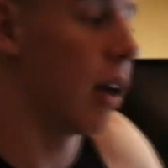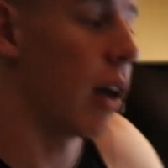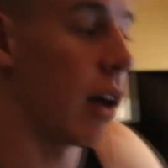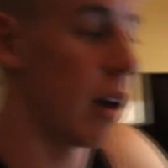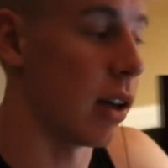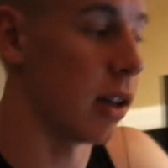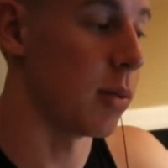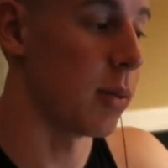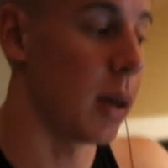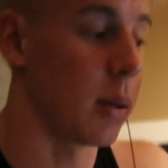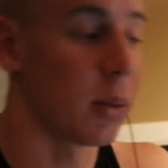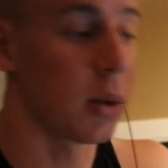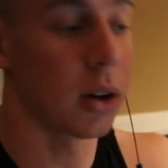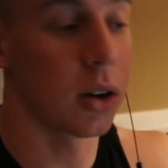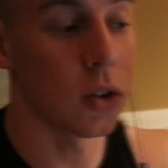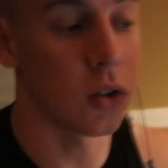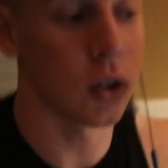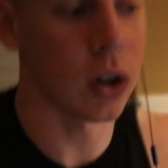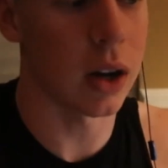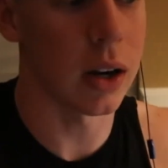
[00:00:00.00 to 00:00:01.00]
I'm
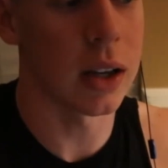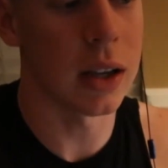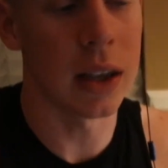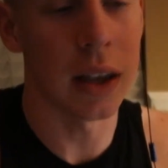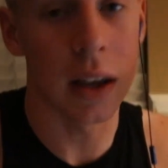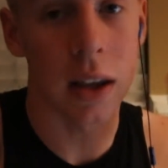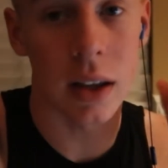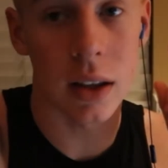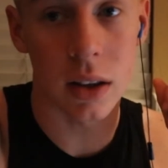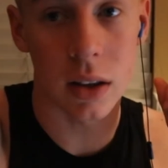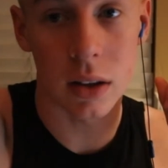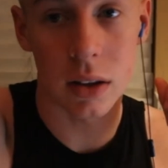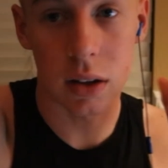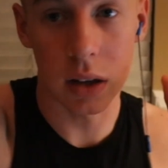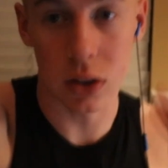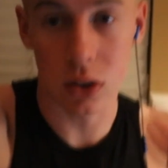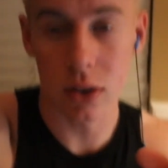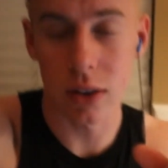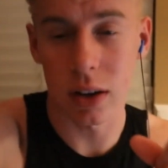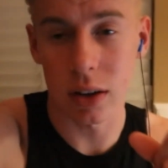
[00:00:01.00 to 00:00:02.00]
gonna try to get
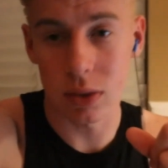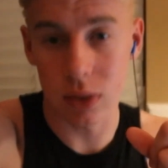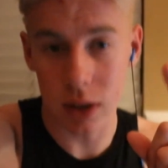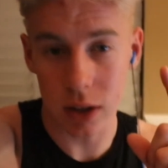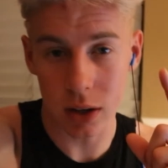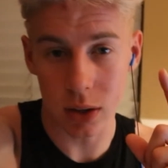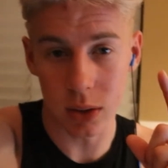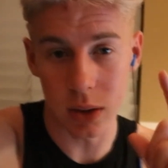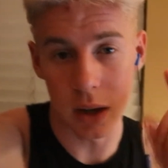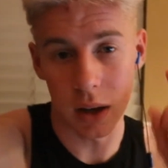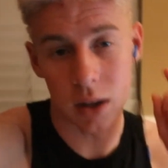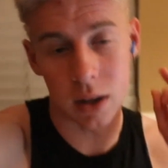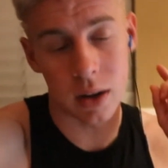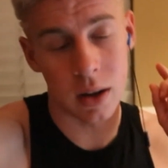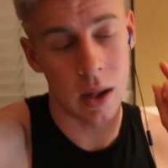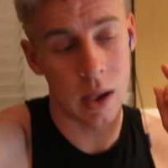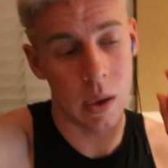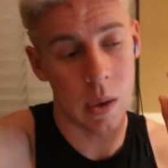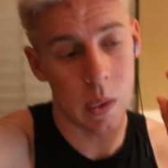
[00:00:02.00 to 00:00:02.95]
yesterday's video done,